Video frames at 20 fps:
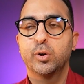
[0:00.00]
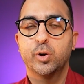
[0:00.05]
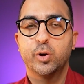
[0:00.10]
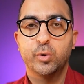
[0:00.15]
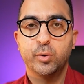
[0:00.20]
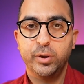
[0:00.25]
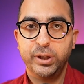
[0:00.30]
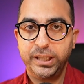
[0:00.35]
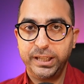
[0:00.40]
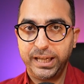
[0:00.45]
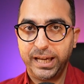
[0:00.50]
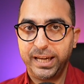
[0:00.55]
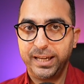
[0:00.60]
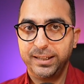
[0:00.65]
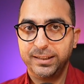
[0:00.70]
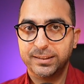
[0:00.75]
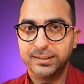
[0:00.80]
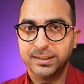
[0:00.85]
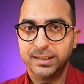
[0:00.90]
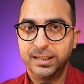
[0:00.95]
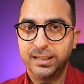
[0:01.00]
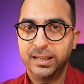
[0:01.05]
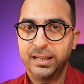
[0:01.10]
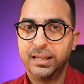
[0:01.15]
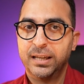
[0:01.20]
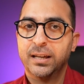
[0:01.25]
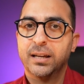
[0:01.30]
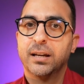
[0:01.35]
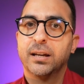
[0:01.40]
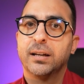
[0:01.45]
create
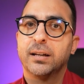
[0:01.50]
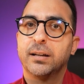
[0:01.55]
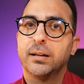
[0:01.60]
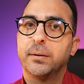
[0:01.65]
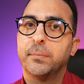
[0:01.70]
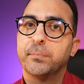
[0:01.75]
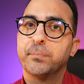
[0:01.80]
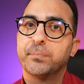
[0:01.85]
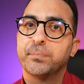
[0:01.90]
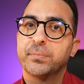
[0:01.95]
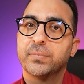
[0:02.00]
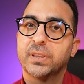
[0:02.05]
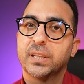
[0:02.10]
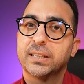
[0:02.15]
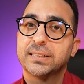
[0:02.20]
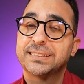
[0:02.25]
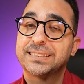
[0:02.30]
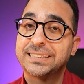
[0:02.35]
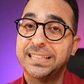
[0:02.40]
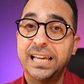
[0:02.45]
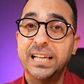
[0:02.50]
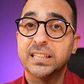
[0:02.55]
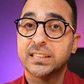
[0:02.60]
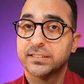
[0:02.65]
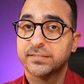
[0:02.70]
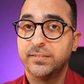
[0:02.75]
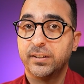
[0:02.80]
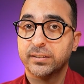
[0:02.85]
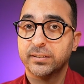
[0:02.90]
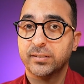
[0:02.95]

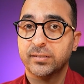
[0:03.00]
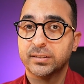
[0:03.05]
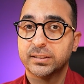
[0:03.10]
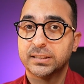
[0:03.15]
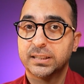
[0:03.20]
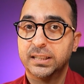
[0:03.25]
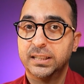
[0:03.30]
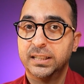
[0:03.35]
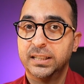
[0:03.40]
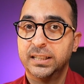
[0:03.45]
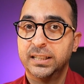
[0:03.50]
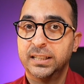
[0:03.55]
sales funnels